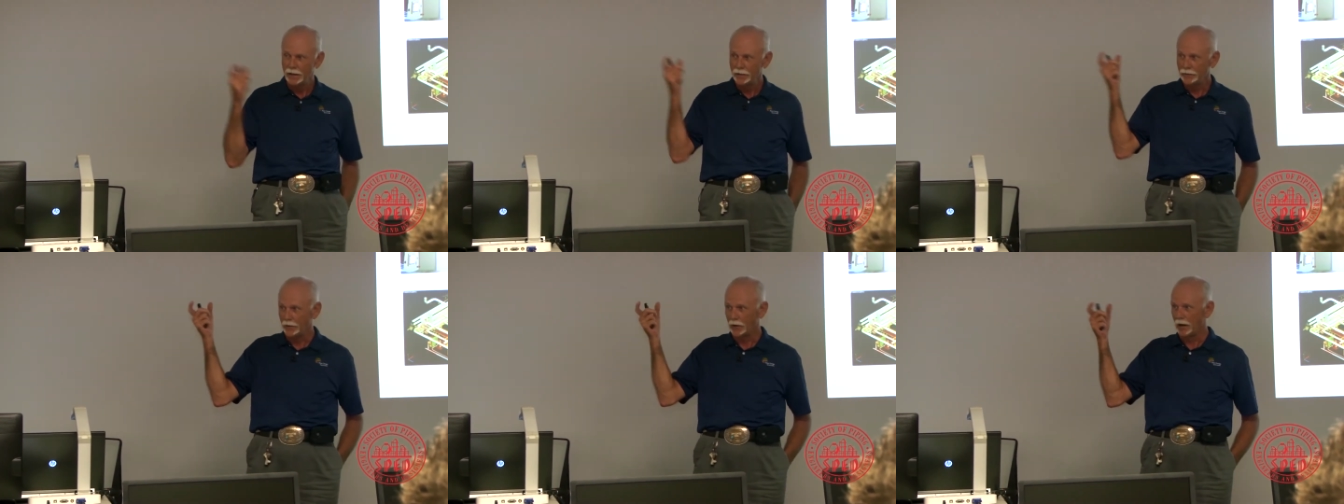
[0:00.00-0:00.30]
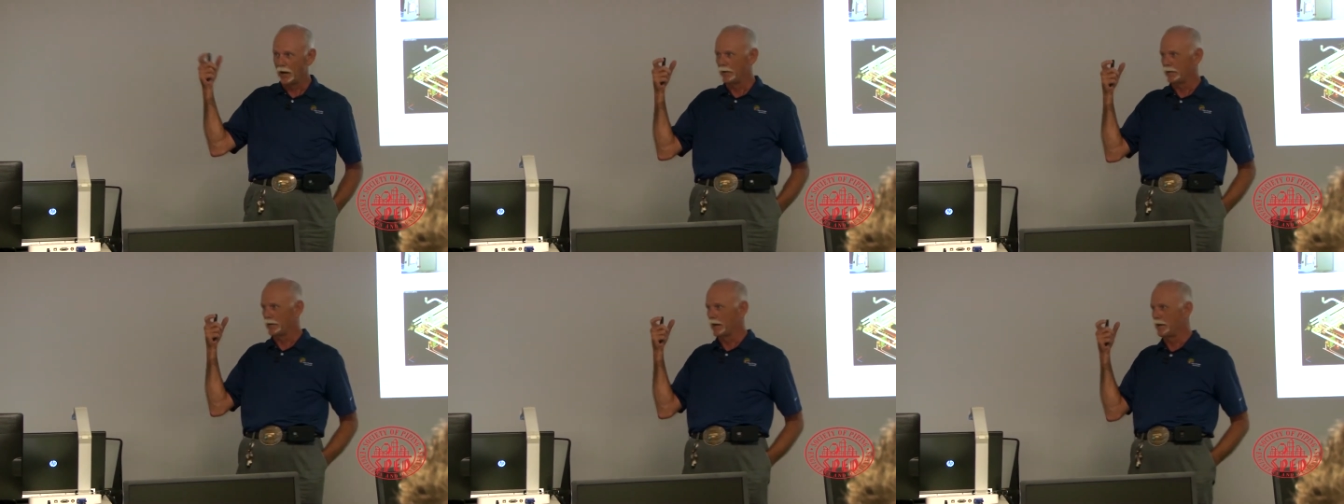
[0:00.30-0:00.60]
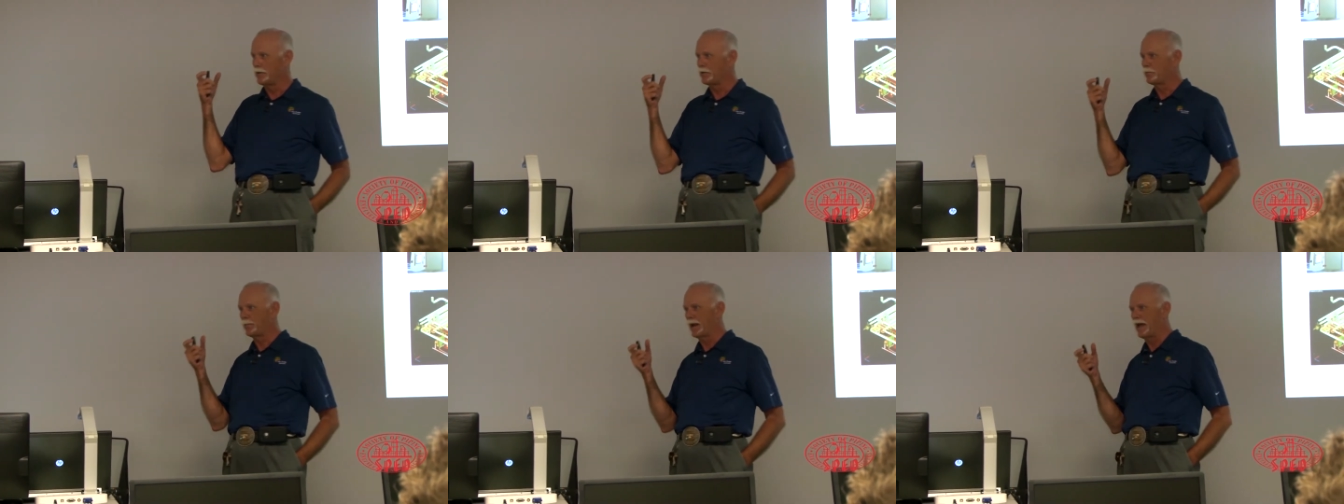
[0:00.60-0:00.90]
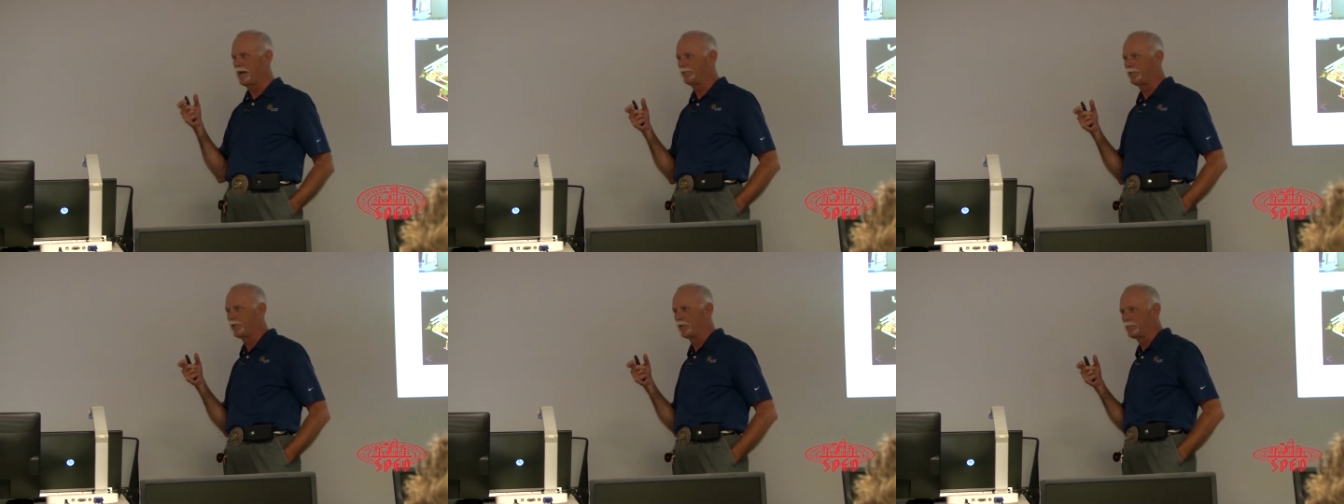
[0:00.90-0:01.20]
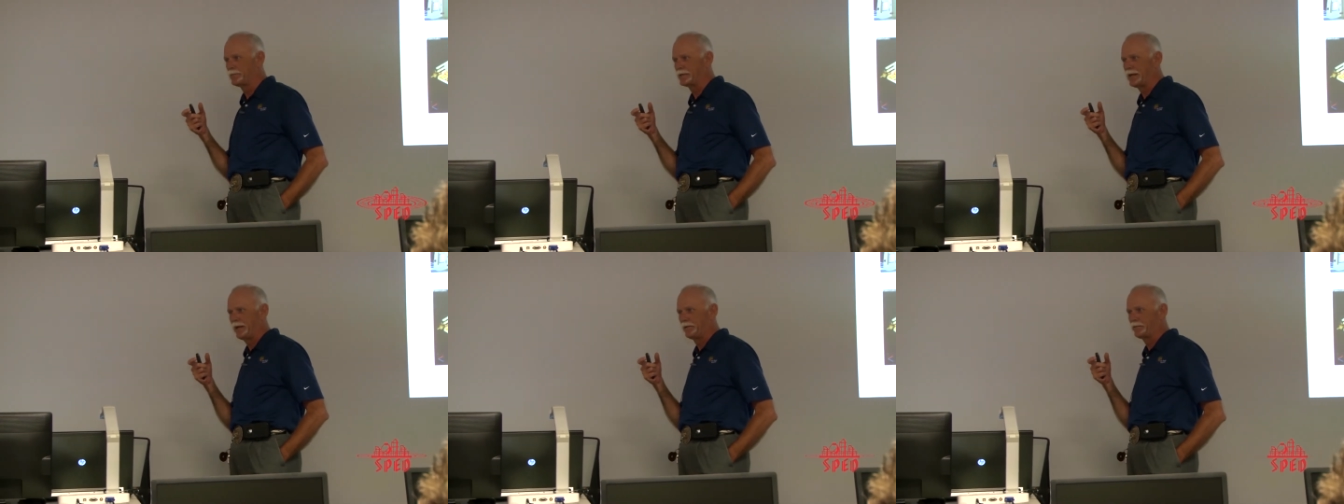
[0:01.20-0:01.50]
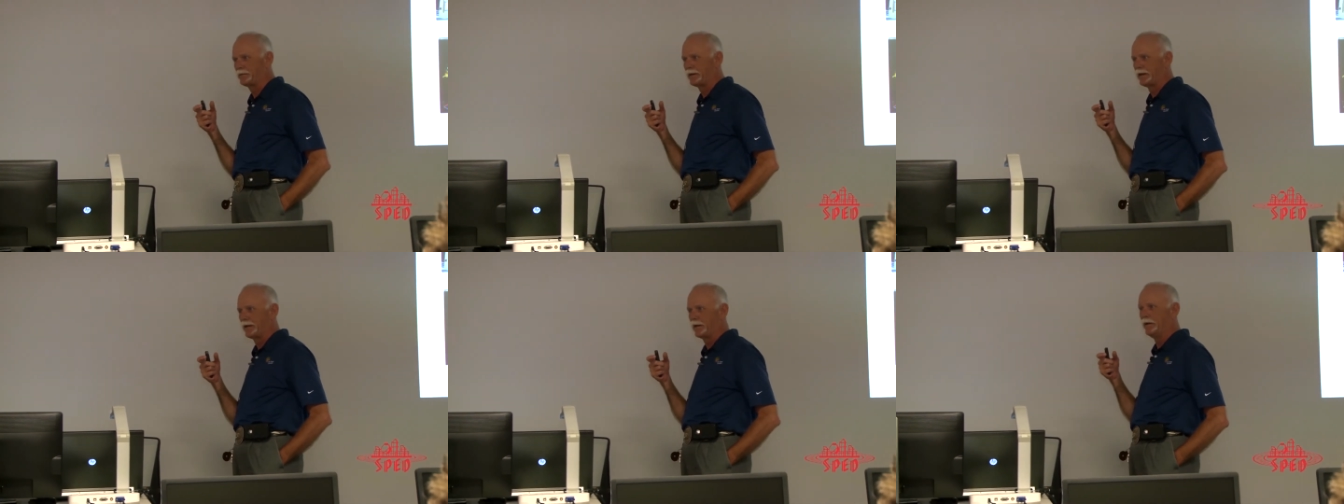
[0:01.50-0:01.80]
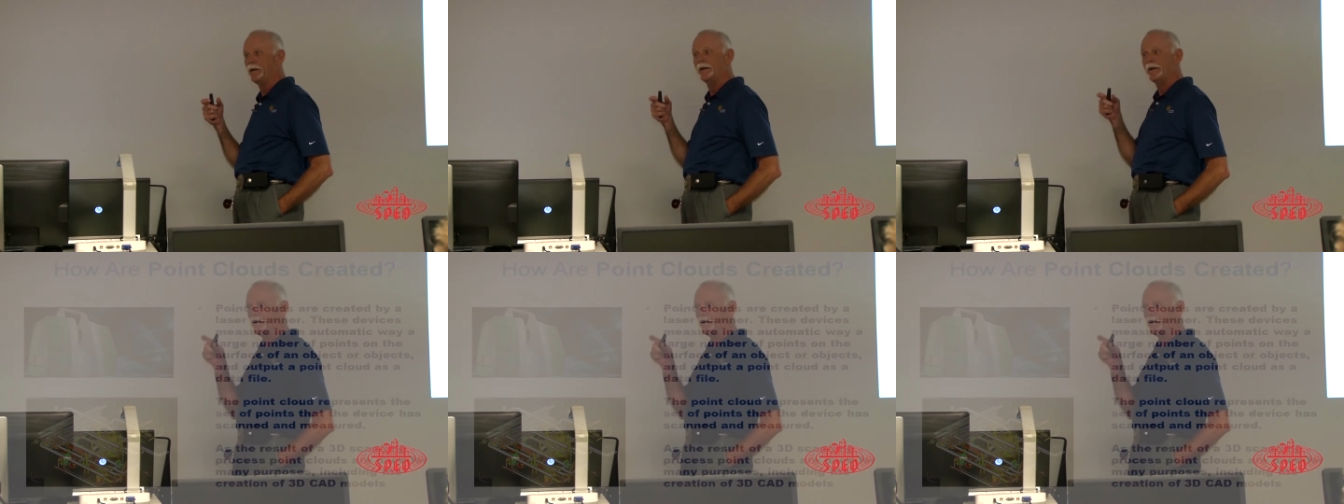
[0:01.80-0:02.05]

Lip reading: There are other platforms out there.